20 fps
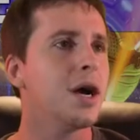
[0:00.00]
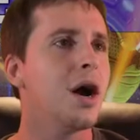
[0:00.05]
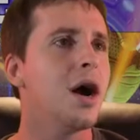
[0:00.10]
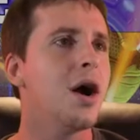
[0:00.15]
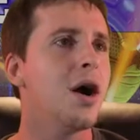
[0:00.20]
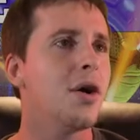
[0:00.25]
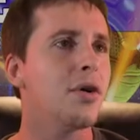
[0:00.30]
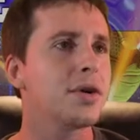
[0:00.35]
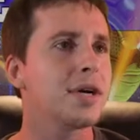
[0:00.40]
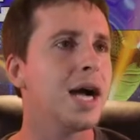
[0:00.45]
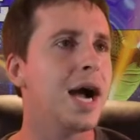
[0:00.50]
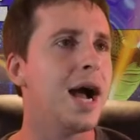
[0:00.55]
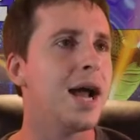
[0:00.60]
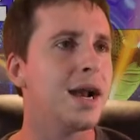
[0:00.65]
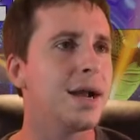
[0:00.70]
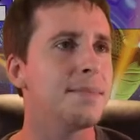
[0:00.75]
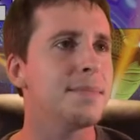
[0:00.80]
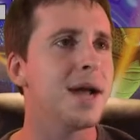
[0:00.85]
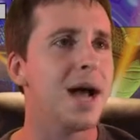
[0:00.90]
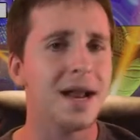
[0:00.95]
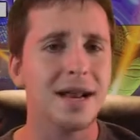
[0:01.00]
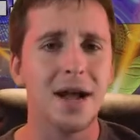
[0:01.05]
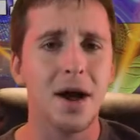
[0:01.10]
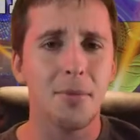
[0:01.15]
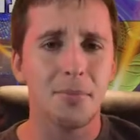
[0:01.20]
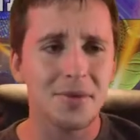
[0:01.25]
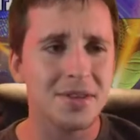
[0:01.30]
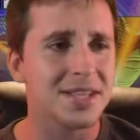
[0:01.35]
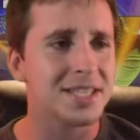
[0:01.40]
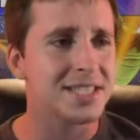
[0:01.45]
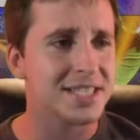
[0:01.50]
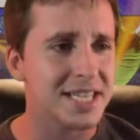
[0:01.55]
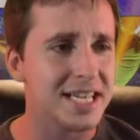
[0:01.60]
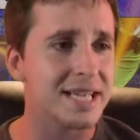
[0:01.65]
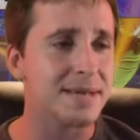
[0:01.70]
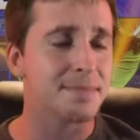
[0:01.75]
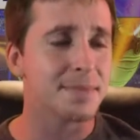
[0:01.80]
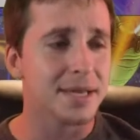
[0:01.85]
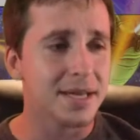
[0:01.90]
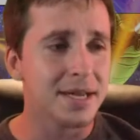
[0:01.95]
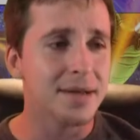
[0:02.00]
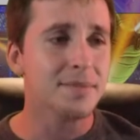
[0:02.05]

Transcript: Oh, God, I'm not helping the team.